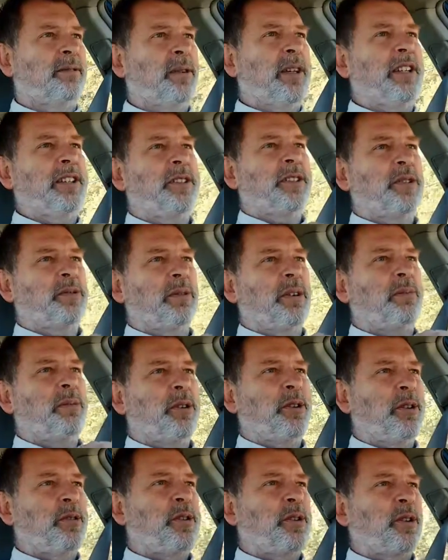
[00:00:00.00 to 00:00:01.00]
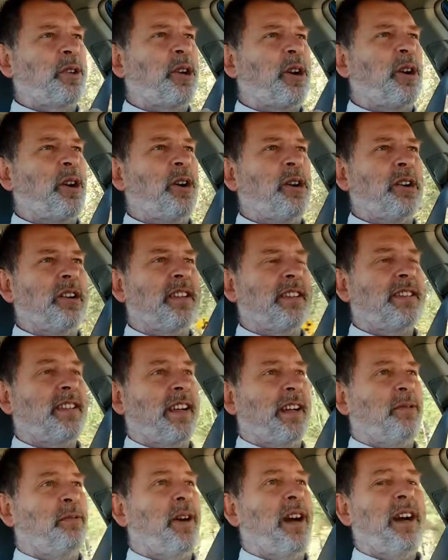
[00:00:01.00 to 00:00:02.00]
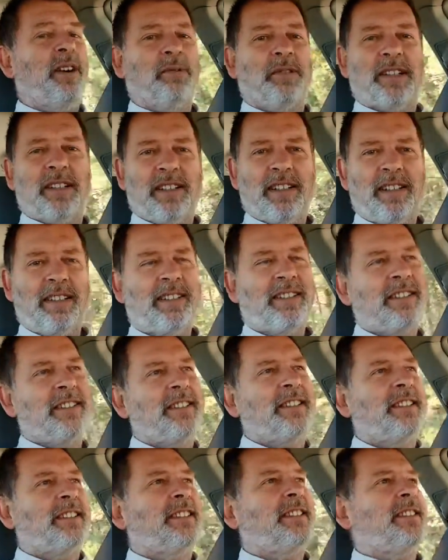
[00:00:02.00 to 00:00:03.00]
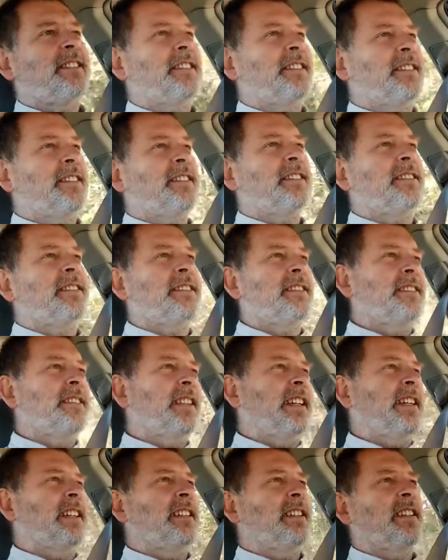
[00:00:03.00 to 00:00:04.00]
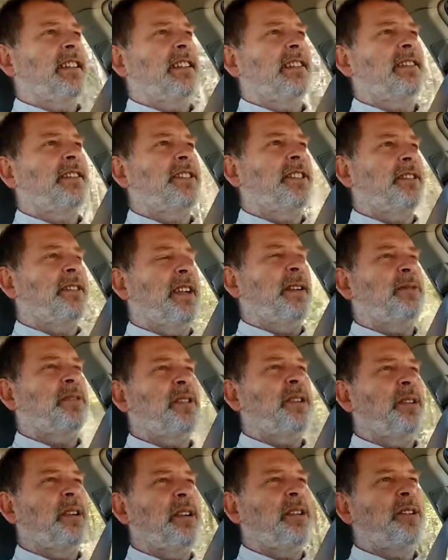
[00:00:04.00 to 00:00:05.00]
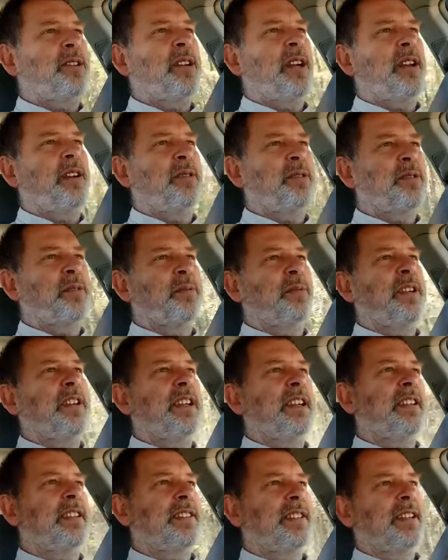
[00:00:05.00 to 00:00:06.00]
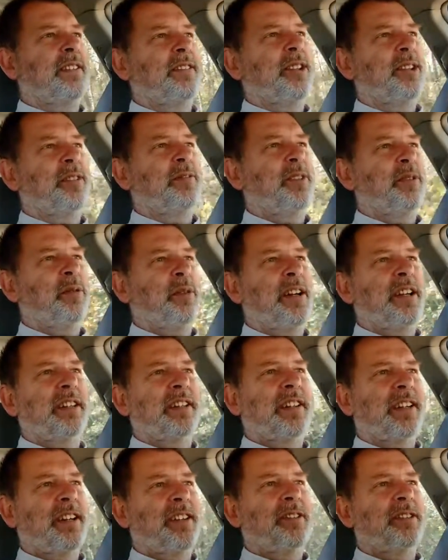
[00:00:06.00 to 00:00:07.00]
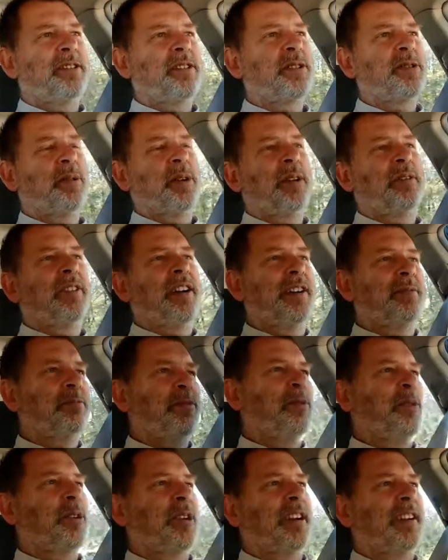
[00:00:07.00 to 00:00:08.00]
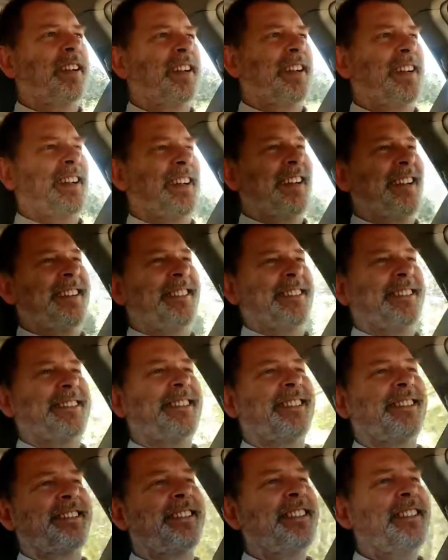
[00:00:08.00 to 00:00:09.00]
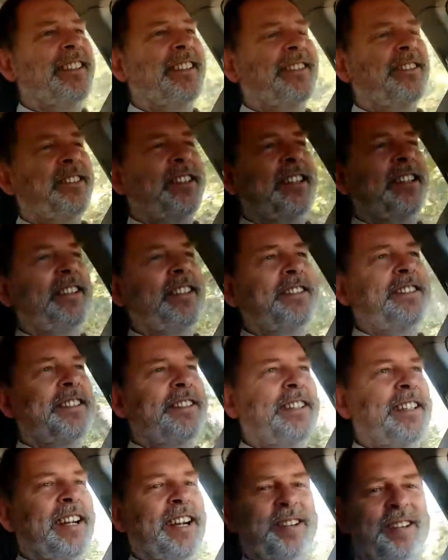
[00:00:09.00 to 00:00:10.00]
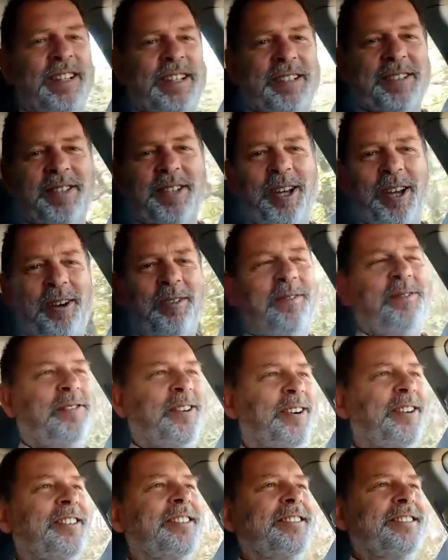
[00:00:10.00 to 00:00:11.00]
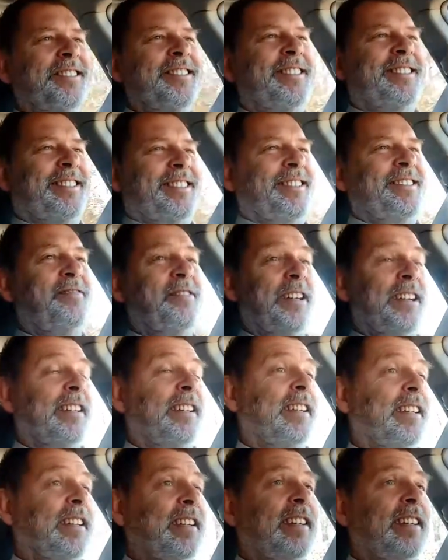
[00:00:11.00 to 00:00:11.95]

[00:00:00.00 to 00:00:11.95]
We could just reproduce your card." It's like, wow, really? And so that was $32 a week. He said, if you want it in color, it's $25 more. I said, well, let's just see how things go first. But